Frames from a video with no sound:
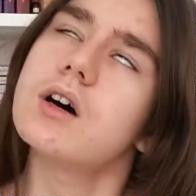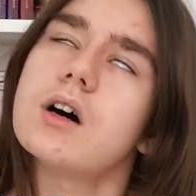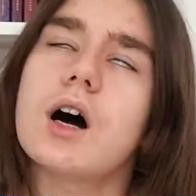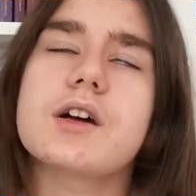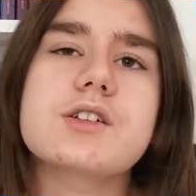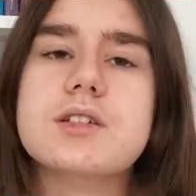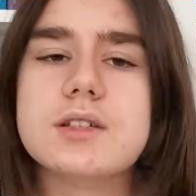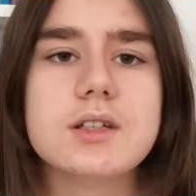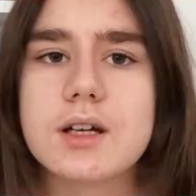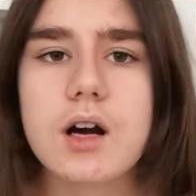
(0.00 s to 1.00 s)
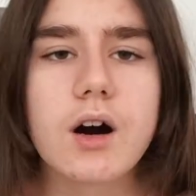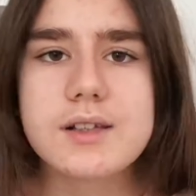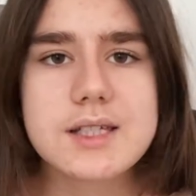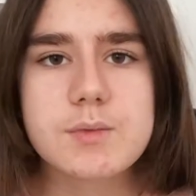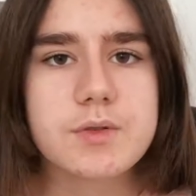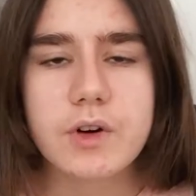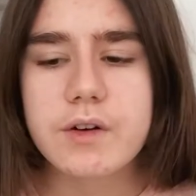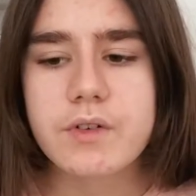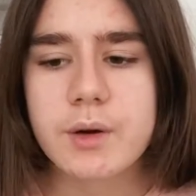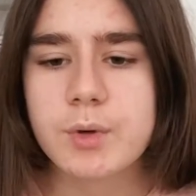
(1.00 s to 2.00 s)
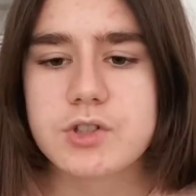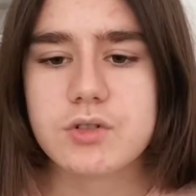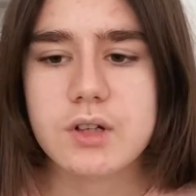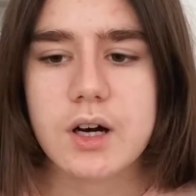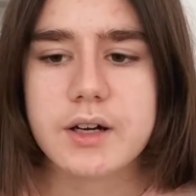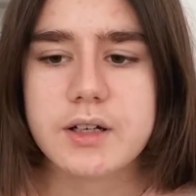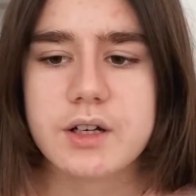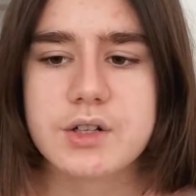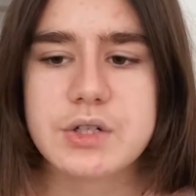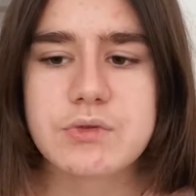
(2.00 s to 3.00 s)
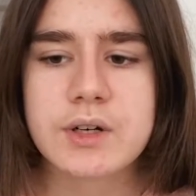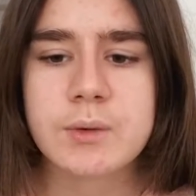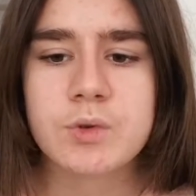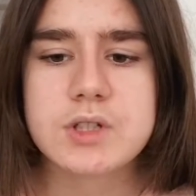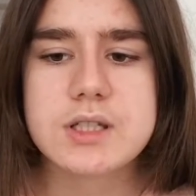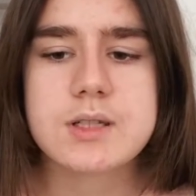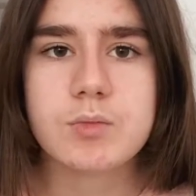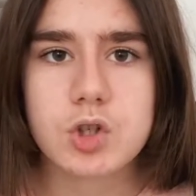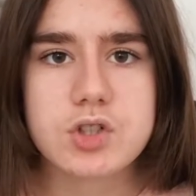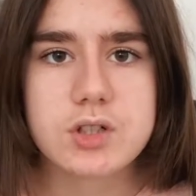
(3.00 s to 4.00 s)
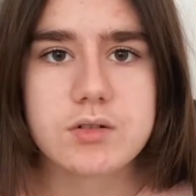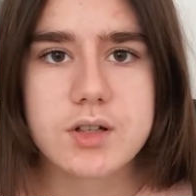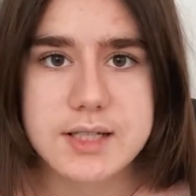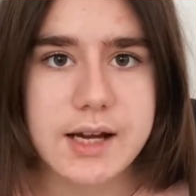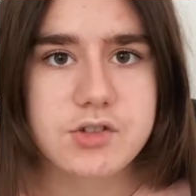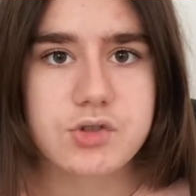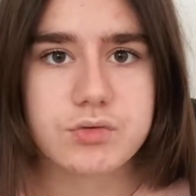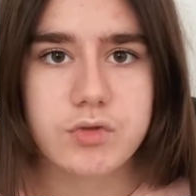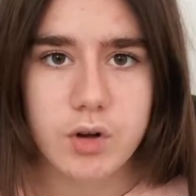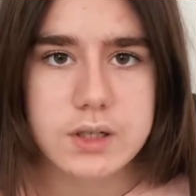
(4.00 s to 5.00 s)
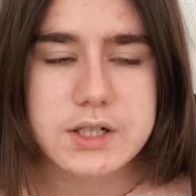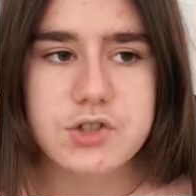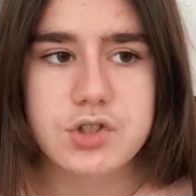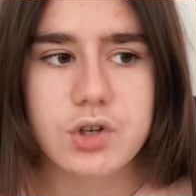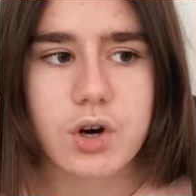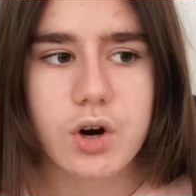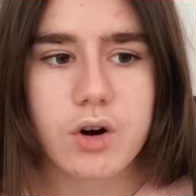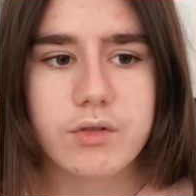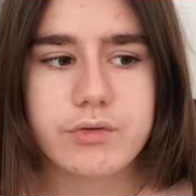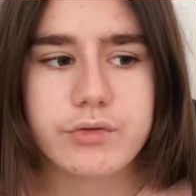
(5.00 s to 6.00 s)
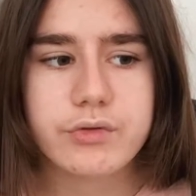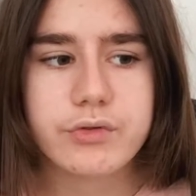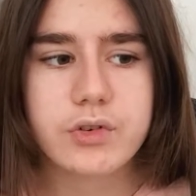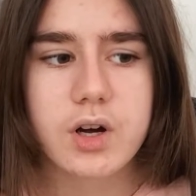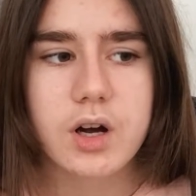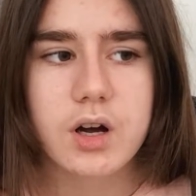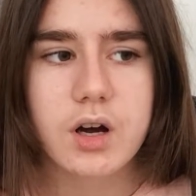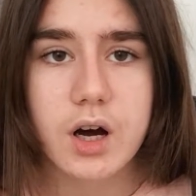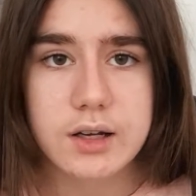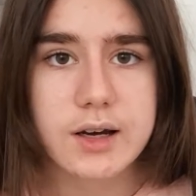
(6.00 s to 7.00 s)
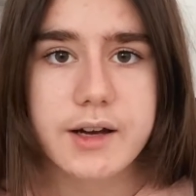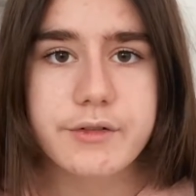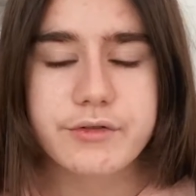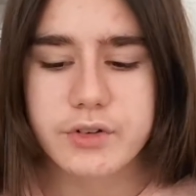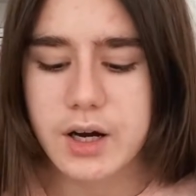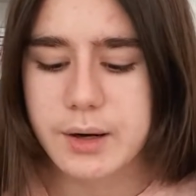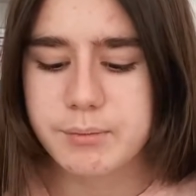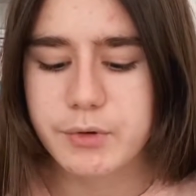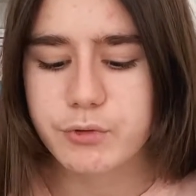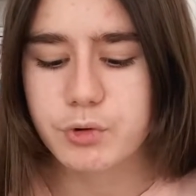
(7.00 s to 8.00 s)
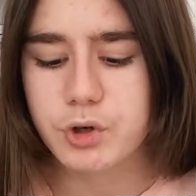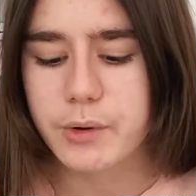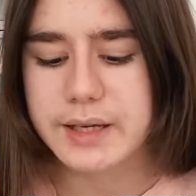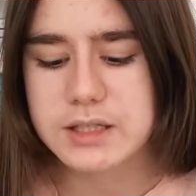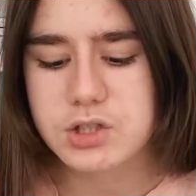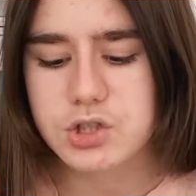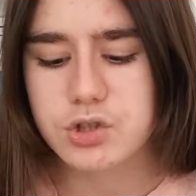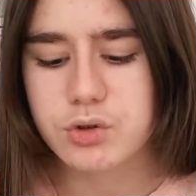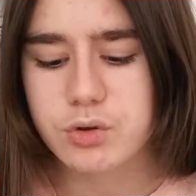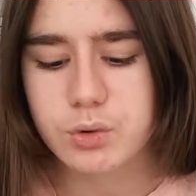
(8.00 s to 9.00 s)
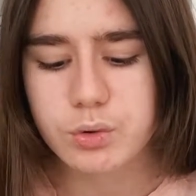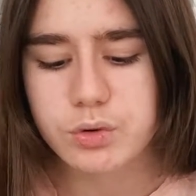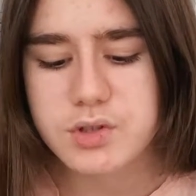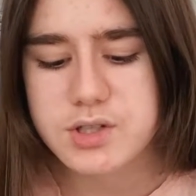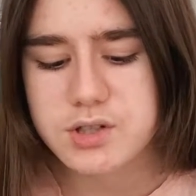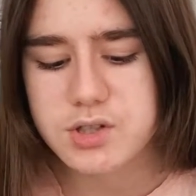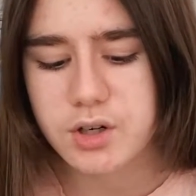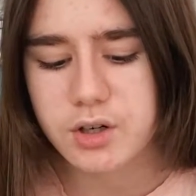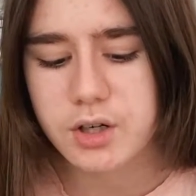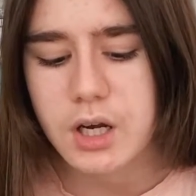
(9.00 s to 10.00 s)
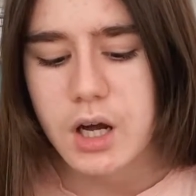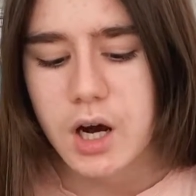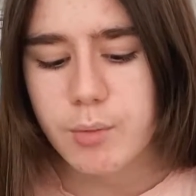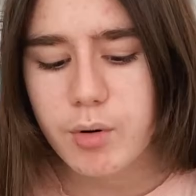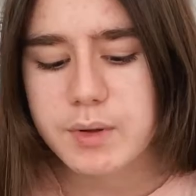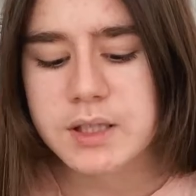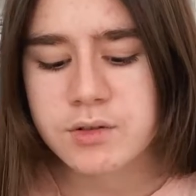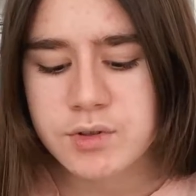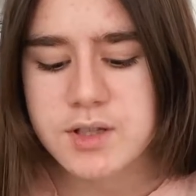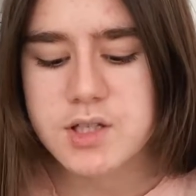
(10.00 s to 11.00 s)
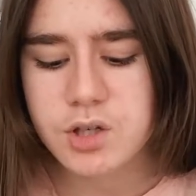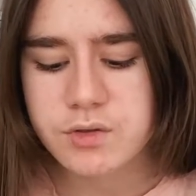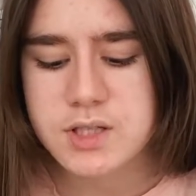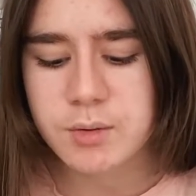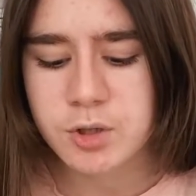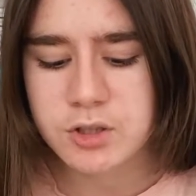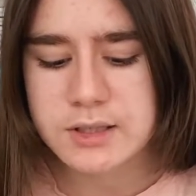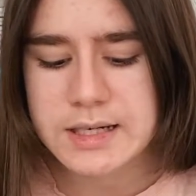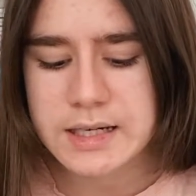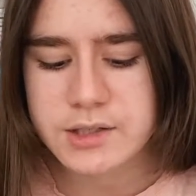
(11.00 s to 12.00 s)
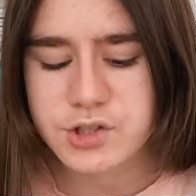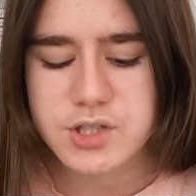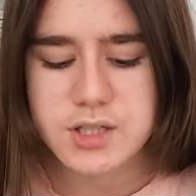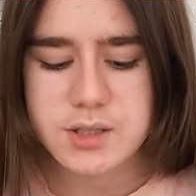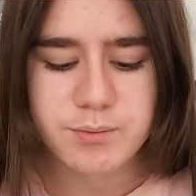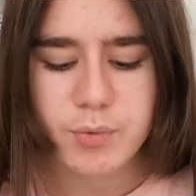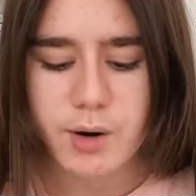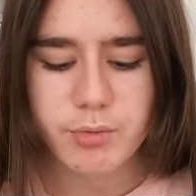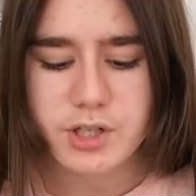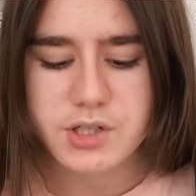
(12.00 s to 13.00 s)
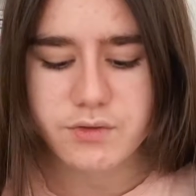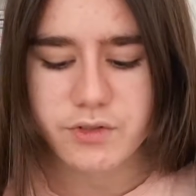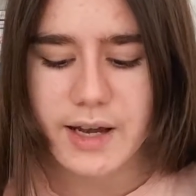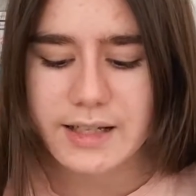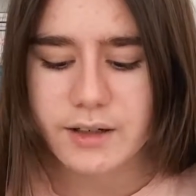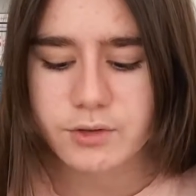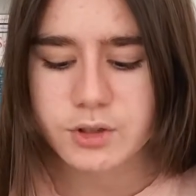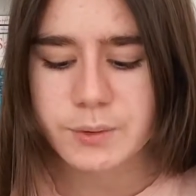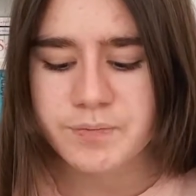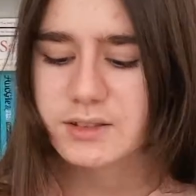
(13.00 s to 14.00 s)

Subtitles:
I just can't seem to find very much online, and I just really wanted some good contextual knowledge of her life before going into the course. So I'm probably going to read this over summer holiday just in preparation for A-level.